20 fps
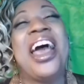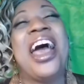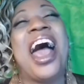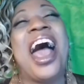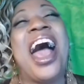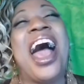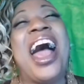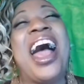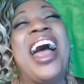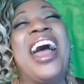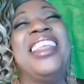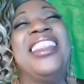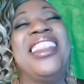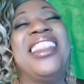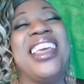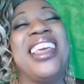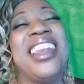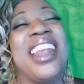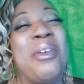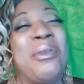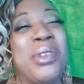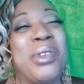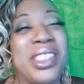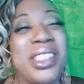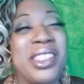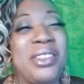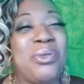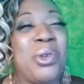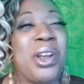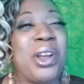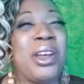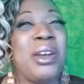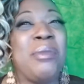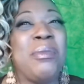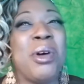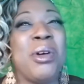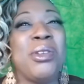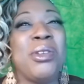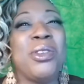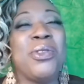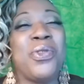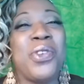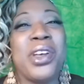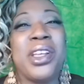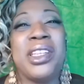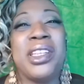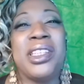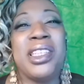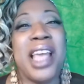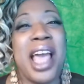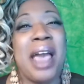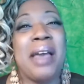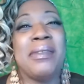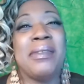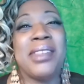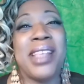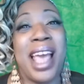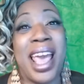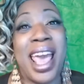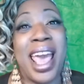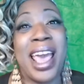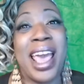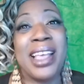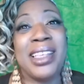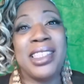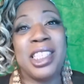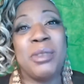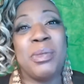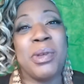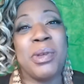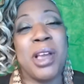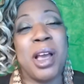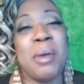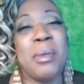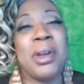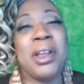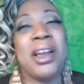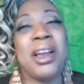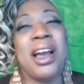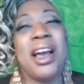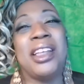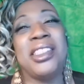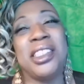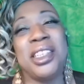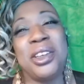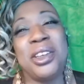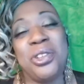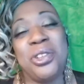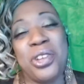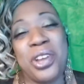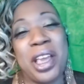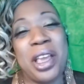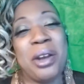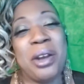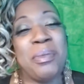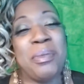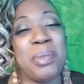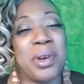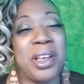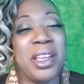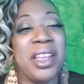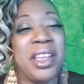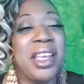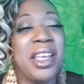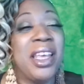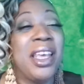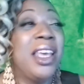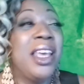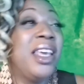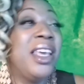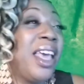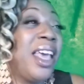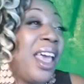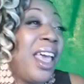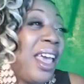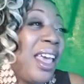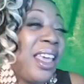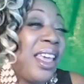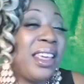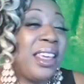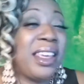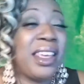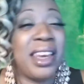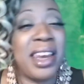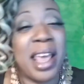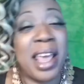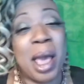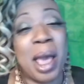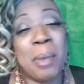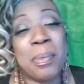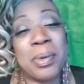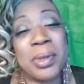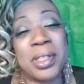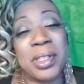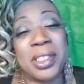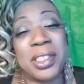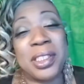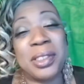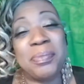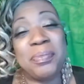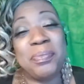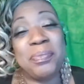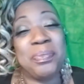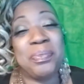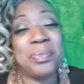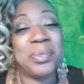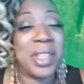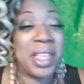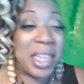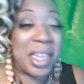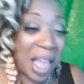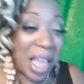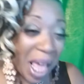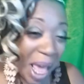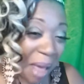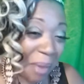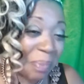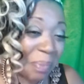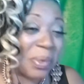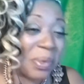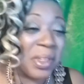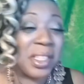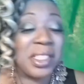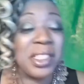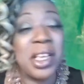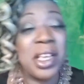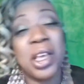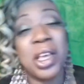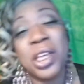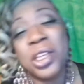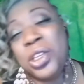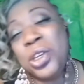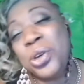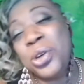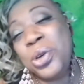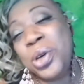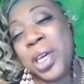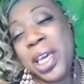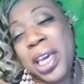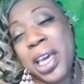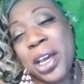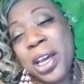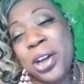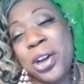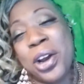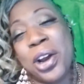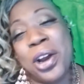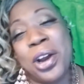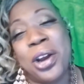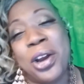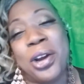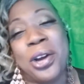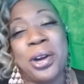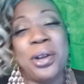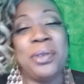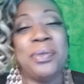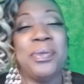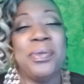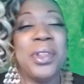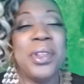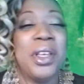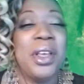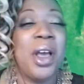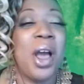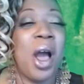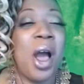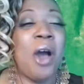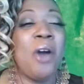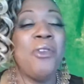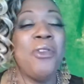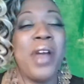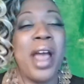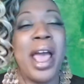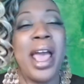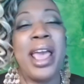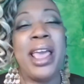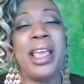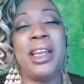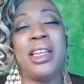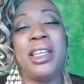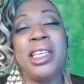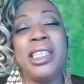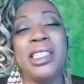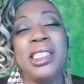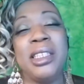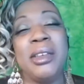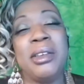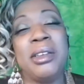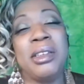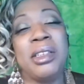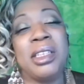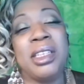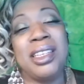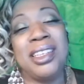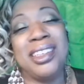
I think that was one of the most fun times I had since becoming a content creator. But hey, it happens. It happens. You here, girl? All right, listen.